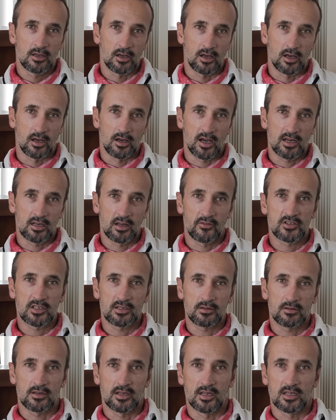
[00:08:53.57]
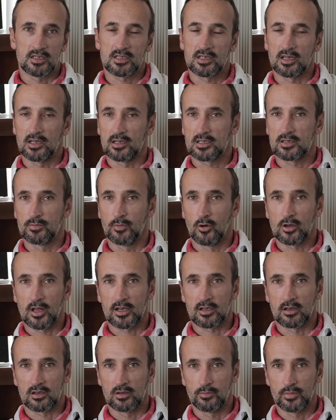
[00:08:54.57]
I loved it. It's more
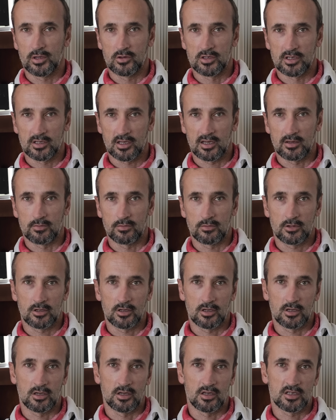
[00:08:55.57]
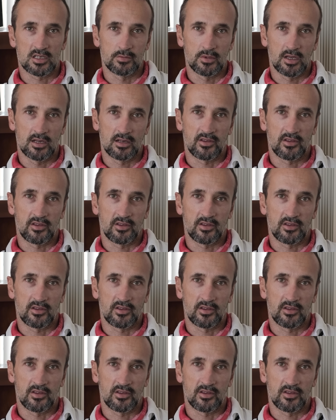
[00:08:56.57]
like a computer game to me,